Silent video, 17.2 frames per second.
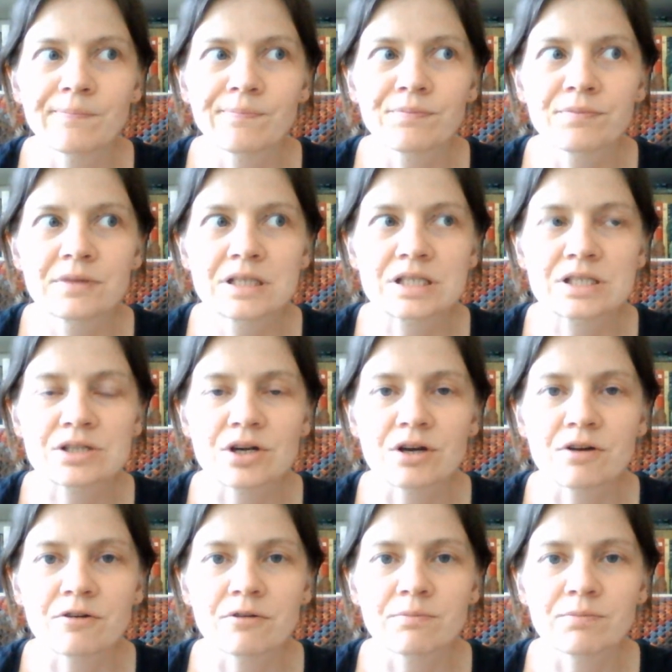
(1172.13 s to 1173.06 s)
just
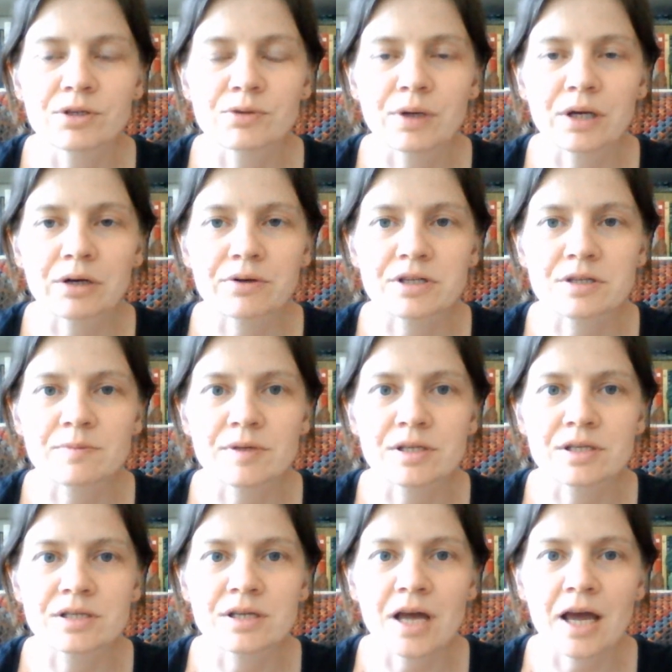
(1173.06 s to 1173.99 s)
between
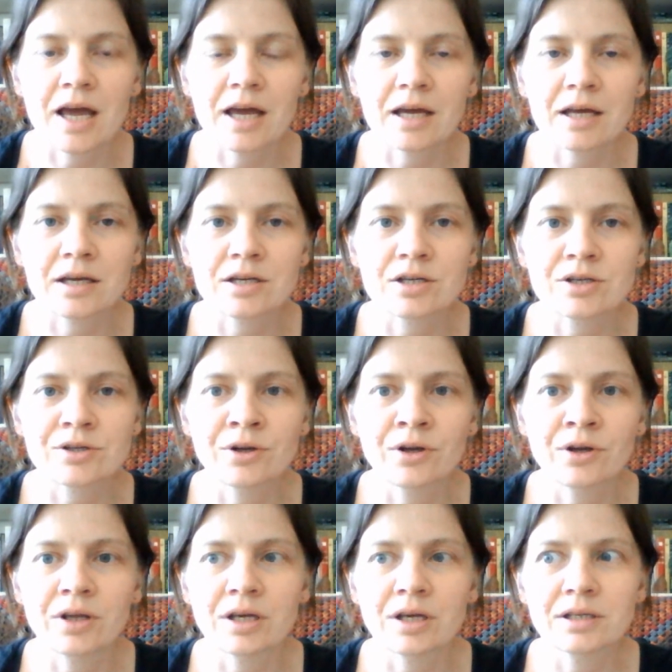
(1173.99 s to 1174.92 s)
Christmas and New
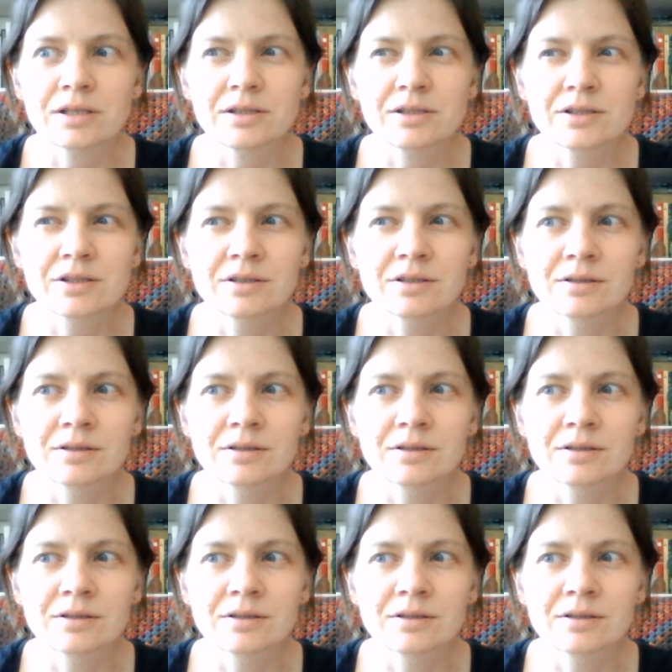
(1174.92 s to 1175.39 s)
Year's.